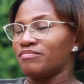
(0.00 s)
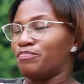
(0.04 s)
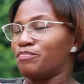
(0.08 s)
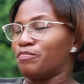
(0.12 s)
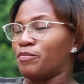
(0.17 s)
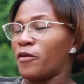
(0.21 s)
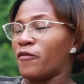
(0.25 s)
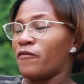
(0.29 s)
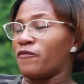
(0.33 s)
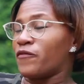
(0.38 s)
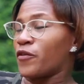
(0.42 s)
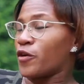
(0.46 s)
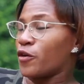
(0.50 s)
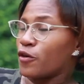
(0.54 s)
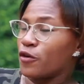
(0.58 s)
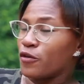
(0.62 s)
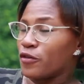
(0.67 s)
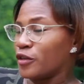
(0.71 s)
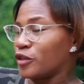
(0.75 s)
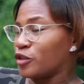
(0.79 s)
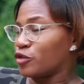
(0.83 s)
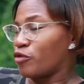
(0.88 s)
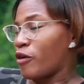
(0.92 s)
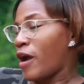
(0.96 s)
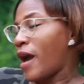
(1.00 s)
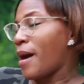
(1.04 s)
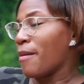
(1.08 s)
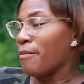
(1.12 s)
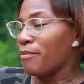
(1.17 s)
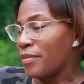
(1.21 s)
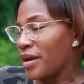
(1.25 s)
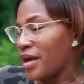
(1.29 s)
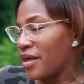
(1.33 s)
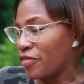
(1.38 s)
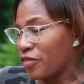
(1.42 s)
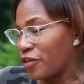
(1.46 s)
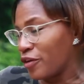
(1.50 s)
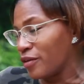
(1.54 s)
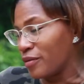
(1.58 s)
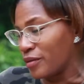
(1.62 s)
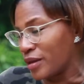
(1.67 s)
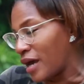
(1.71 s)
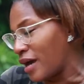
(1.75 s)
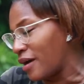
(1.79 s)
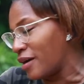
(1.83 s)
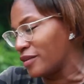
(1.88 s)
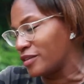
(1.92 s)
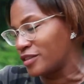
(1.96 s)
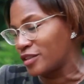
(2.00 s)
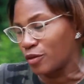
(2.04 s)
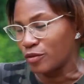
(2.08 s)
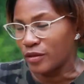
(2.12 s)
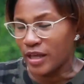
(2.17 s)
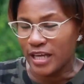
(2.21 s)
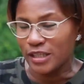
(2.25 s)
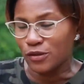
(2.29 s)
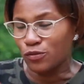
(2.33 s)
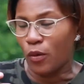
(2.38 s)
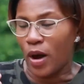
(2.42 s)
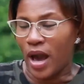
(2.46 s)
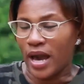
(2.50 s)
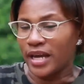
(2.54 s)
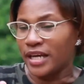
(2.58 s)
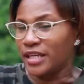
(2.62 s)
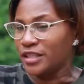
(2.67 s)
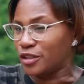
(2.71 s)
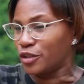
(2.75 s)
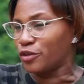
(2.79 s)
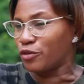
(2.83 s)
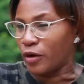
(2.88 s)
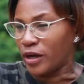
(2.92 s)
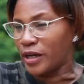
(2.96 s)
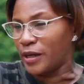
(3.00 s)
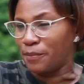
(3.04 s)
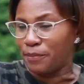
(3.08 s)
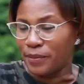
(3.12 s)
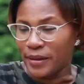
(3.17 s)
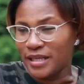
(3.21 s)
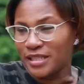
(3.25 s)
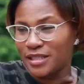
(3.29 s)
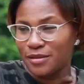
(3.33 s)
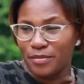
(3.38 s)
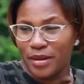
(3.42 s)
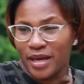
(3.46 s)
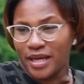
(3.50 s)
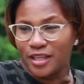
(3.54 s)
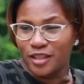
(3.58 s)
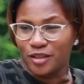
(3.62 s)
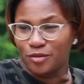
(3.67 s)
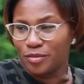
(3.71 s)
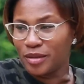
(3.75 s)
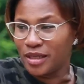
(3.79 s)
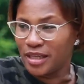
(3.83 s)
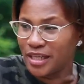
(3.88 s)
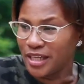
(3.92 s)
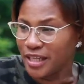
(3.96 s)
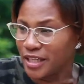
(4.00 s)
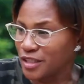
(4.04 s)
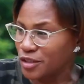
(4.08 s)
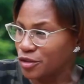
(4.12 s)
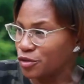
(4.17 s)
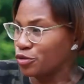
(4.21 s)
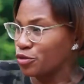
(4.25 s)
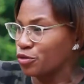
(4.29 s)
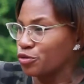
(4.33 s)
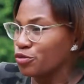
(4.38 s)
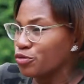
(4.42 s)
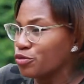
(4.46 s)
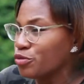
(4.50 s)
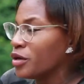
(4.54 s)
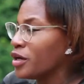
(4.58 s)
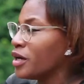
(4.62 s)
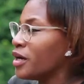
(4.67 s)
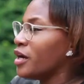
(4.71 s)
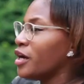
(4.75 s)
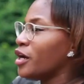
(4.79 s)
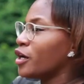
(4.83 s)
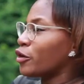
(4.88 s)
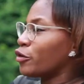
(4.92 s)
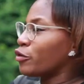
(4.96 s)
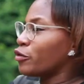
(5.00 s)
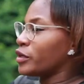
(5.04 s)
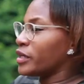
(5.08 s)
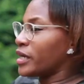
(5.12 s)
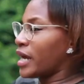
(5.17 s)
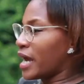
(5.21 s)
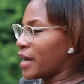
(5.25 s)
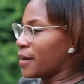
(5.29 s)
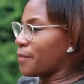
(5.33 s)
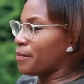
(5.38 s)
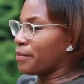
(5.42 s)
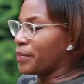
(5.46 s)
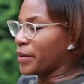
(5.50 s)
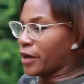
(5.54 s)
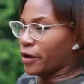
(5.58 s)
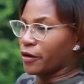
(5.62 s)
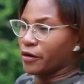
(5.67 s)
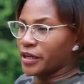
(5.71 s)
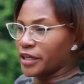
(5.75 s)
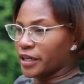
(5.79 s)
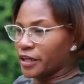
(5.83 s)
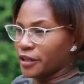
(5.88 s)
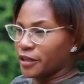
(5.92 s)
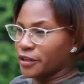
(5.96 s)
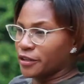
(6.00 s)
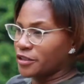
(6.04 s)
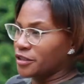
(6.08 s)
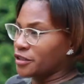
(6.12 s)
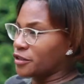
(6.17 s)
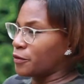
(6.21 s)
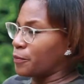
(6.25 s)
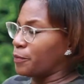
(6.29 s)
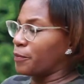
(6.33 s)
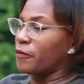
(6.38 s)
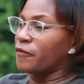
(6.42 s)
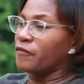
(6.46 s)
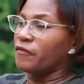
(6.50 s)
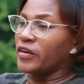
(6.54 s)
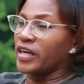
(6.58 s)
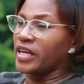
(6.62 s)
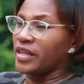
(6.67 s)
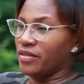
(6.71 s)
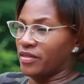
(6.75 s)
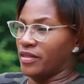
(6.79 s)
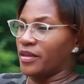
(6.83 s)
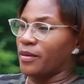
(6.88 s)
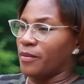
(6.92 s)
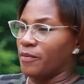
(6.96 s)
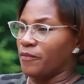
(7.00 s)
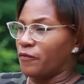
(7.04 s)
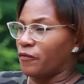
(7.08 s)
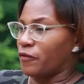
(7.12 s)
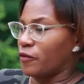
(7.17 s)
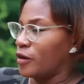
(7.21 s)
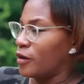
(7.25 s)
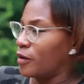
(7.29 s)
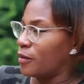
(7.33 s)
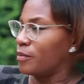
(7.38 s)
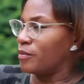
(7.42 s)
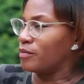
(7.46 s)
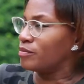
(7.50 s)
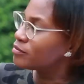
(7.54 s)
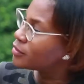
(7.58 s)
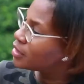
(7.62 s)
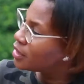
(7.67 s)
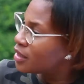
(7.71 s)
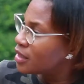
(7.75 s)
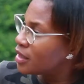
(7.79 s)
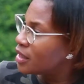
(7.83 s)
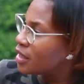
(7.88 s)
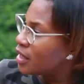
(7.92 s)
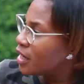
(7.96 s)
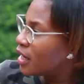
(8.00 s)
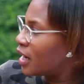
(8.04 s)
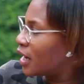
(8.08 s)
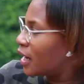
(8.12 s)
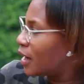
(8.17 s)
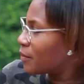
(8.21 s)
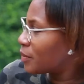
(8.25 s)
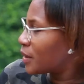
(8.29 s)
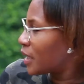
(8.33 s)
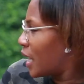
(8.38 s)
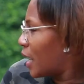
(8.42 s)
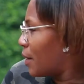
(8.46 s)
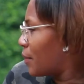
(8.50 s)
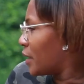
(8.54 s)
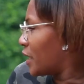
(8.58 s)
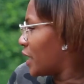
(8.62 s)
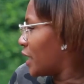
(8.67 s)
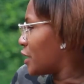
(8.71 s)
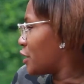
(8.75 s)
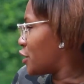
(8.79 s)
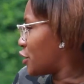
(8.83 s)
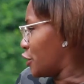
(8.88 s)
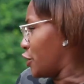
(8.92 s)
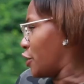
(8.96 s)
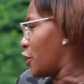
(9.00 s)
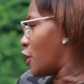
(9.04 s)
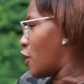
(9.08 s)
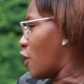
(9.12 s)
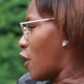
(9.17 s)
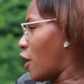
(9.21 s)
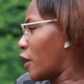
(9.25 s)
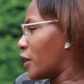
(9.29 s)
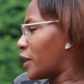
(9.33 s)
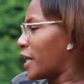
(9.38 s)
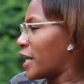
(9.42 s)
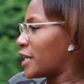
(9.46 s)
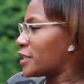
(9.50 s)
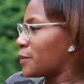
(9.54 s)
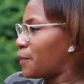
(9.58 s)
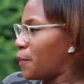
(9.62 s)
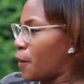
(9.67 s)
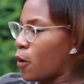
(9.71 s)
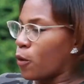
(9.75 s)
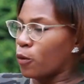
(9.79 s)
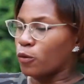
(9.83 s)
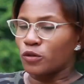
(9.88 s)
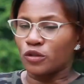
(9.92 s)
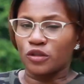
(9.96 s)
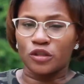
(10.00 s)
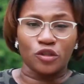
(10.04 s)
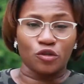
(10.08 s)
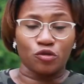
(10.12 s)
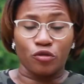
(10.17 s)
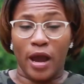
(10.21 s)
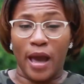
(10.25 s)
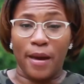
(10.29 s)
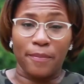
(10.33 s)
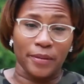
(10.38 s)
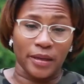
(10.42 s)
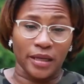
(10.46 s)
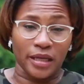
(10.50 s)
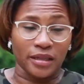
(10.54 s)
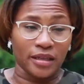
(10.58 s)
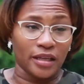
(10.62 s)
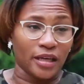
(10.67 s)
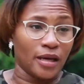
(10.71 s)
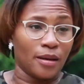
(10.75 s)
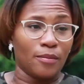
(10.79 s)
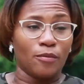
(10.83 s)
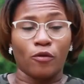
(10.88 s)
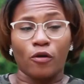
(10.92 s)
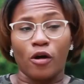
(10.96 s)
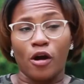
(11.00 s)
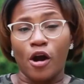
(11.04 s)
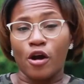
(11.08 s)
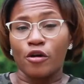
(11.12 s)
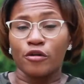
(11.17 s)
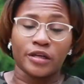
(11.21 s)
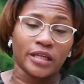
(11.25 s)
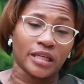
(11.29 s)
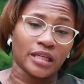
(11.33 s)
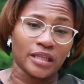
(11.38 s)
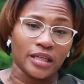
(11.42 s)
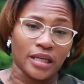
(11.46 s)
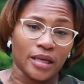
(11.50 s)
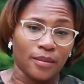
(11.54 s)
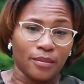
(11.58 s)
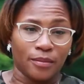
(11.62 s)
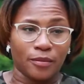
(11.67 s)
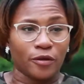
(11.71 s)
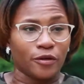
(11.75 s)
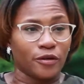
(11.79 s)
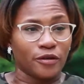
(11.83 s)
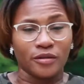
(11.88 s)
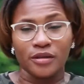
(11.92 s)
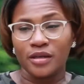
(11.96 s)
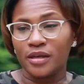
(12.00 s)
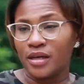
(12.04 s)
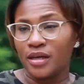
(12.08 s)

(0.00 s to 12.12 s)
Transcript: prefer the trap method, so that's why integrated pest management is to create barriers to prevent them from coming into your garden as opposed to trapping them or hurting them or